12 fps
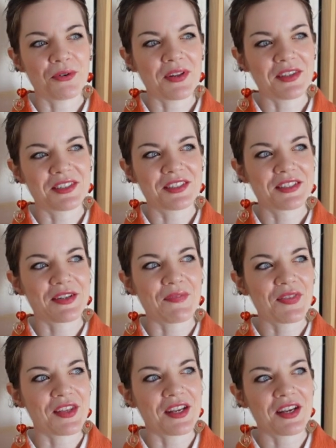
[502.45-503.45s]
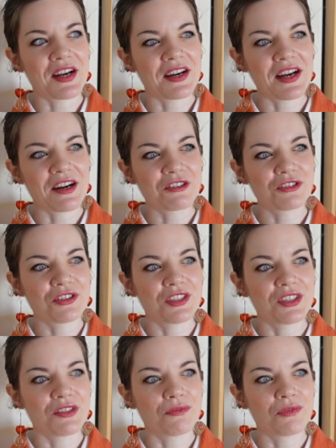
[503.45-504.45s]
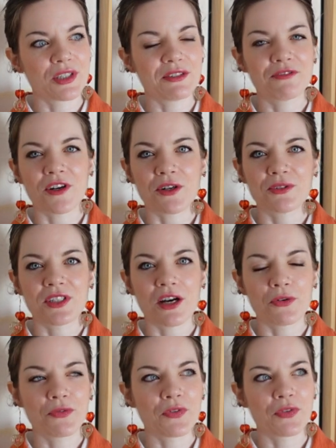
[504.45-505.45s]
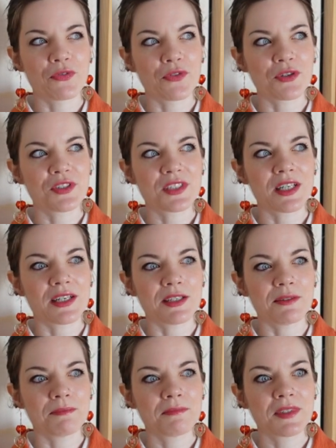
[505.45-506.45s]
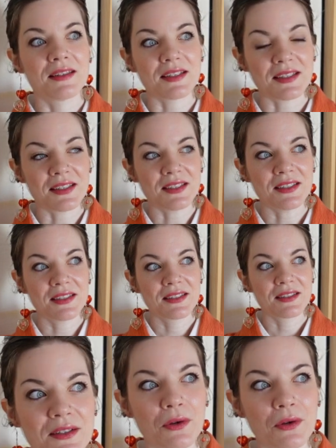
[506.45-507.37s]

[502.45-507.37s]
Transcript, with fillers: and this is something I actually really found out for the first time there,